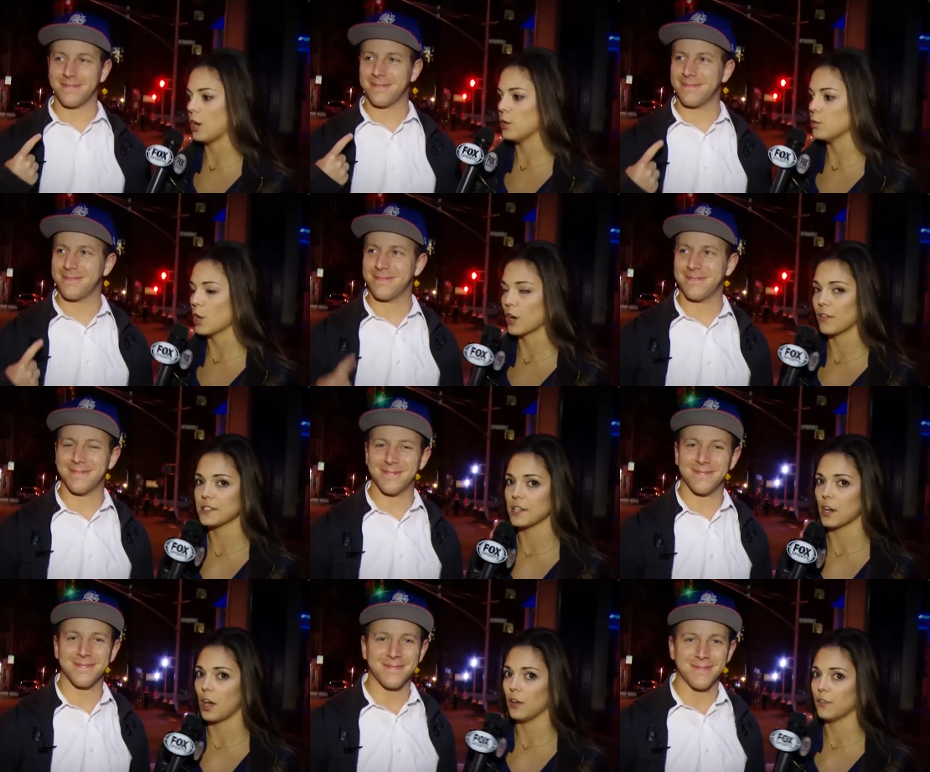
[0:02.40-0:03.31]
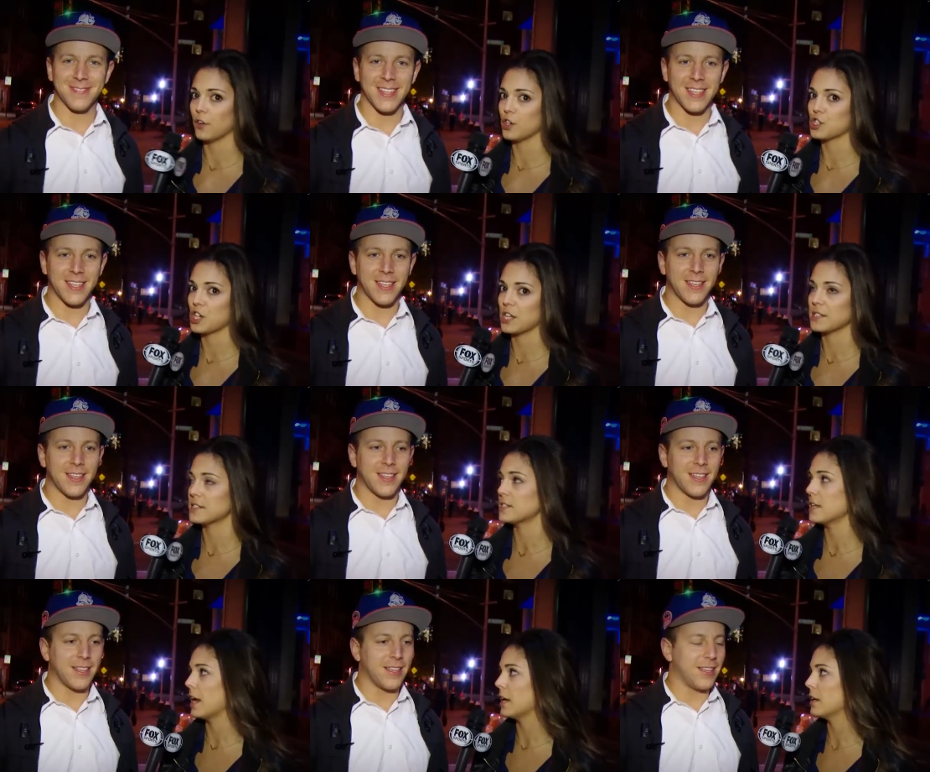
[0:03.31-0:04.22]
Speaker 1: Are you nervous at all for your chances
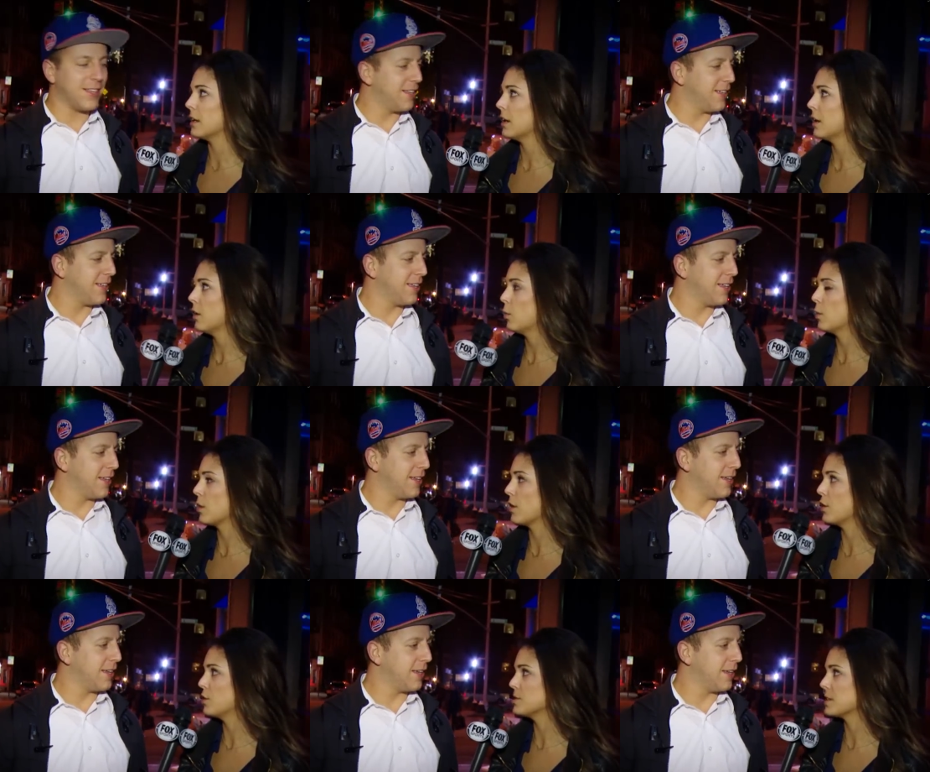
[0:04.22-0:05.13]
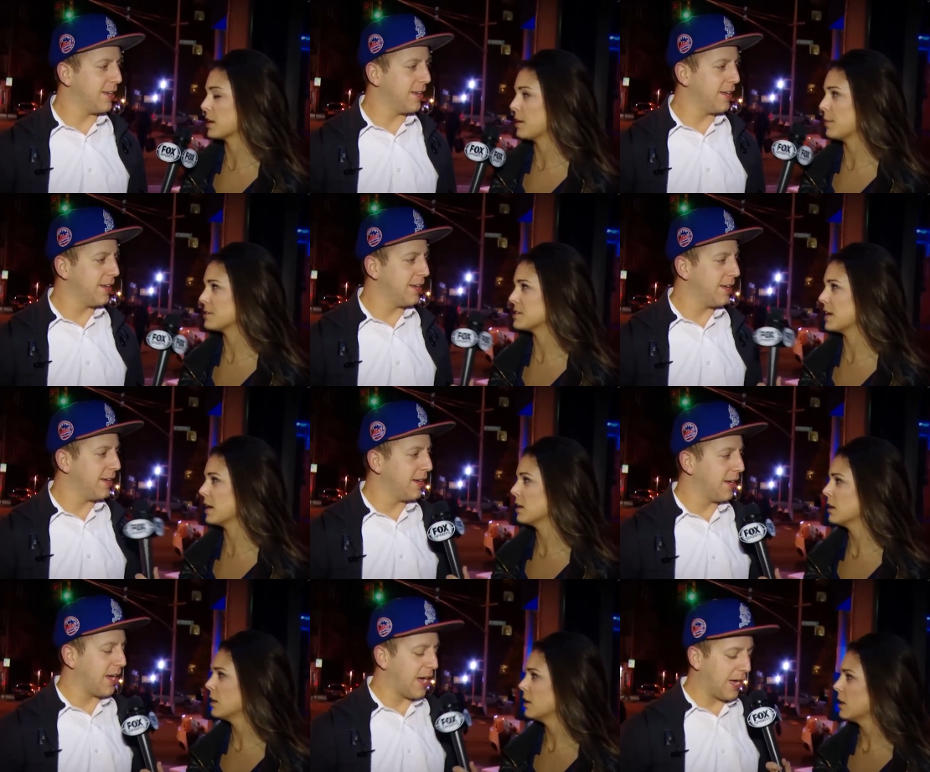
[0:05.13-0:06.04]
tonight with all the news that came out today?
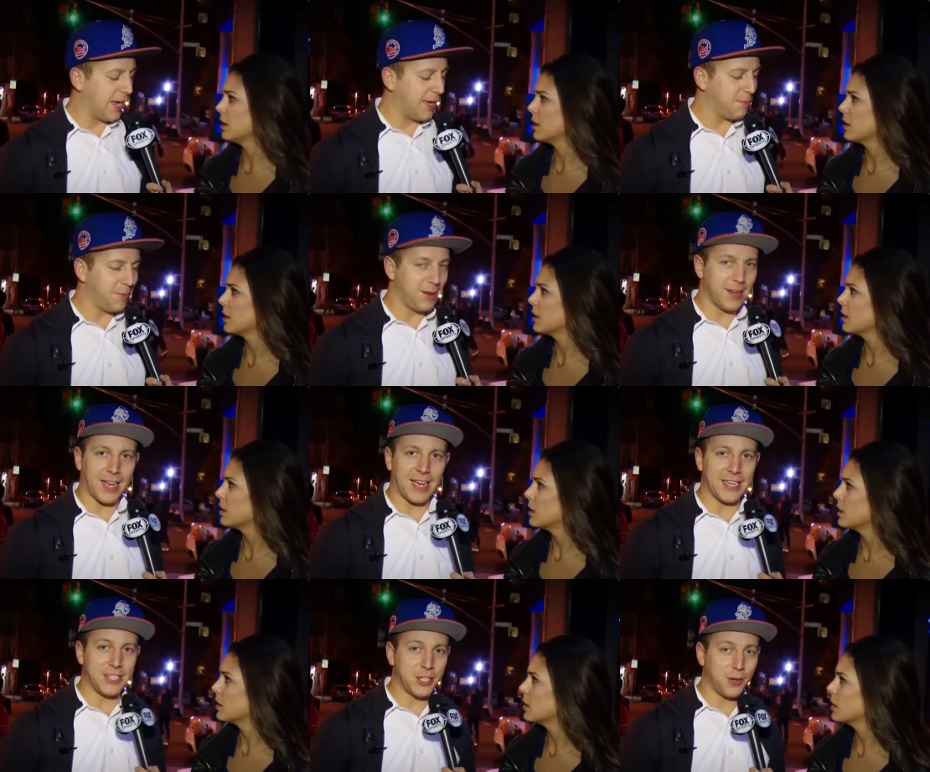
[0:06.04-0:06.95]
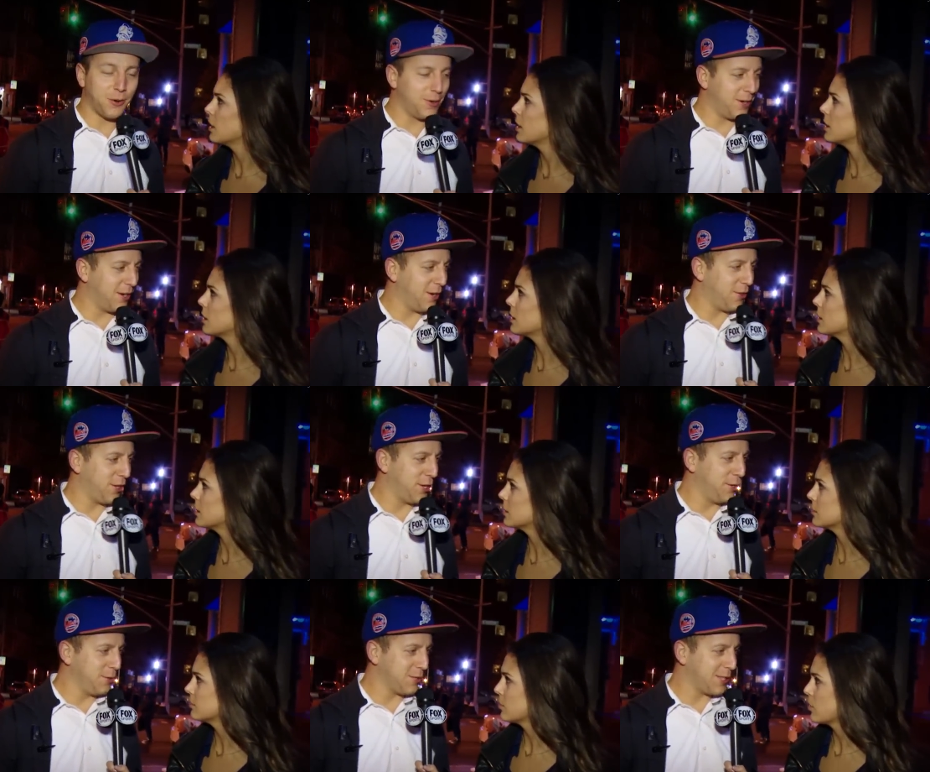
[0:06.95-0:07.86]
Speaker 2: Um, I don't know the
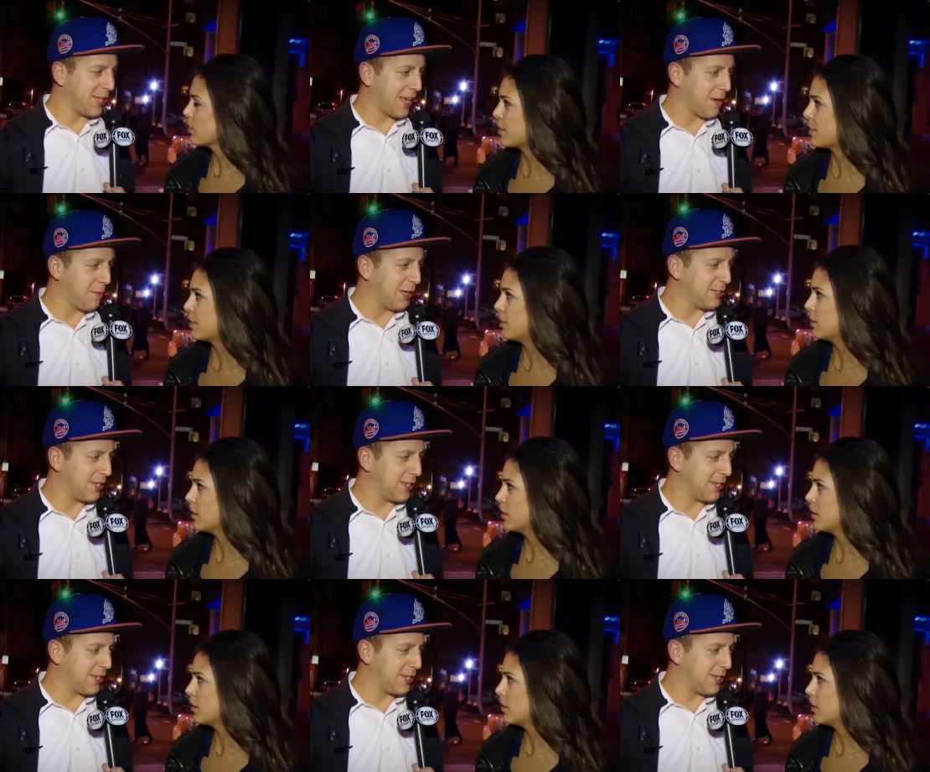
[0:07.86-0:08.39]
news that came out